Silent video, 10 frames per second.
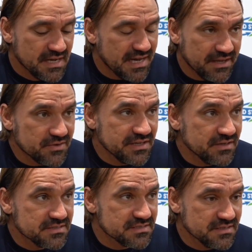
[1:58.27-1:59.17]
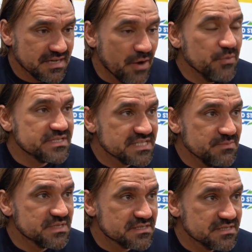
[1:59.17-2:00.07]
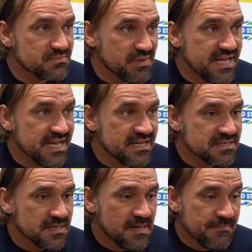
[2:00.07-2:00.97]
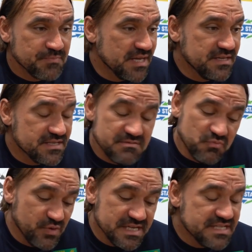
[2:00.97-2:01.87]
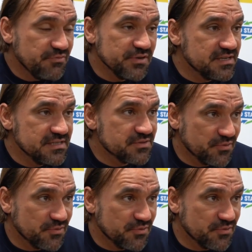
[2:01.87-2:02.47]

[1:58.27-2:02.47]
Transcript: I like a lot uh, how his team is, is playing and in a really difficult